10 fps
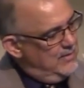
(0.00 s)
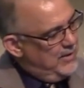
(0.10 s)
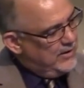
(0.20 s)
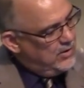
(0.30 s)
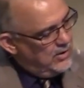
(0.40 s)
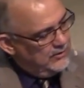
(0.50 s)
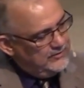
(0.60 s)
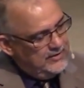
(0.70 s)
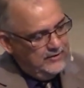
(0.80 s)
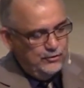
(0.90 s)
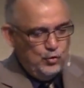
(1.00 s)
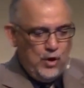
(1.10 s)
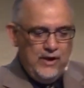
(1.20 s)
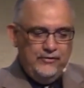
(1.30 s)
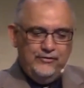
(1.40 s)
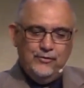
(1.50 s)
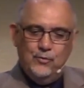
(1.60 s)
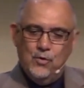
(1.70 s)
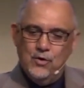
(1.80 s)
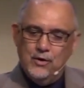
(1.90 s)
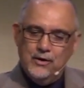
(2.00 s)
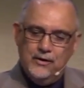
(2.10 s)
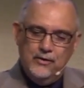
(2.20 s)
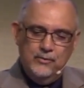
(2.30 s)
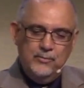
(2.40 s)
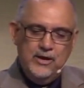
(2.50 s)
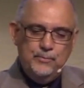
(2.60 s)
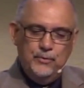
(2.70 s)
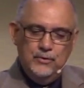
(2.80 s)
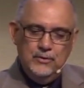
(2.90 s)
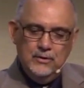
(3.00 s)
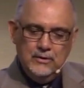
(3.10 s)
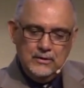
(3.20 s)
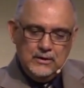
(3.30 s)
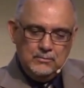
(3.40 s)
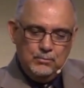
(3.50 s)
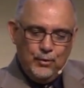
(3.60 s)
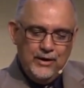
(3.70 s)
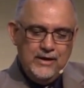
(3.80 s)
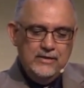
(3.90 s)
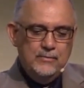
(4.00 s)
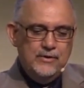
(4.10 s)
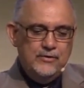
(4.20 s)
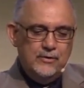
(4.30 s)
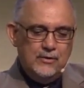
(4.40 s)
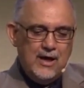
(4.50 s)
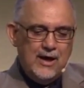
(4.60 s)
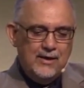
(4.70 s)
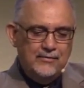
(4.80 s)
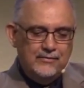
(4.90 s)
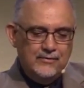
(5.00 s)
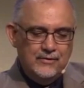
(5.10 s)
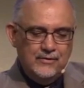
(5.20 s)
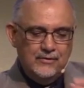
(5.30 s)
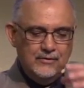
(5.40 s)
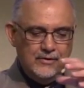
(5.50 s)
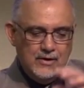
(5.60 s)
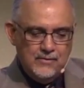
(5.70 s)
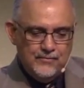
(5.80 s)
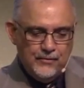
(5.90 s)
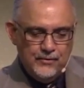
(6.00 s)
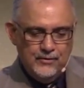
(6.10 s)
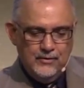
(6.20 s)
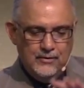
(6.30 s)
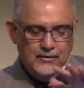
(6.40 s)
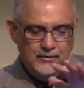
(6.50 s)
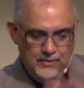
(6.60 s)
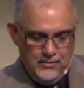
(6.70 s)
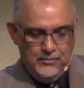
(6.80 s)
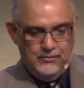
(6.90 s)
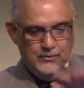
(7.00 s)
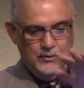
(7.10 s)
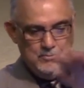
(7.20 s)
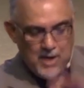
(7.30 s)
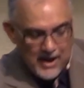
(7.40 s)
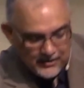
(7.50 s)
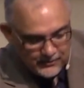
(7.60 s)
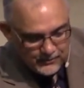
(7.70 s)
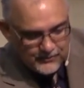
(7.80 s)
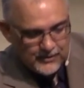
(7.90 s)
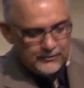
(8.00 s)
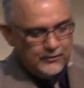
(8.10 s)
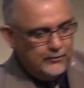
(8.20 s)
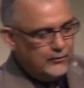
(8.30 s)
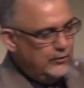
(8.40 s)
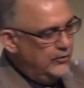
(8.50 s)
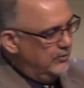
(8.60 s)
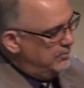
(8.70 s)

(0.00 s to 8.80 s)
by causing his grace to work in other people, bringing them into your lives to comfort you, to remind you of things that are true, to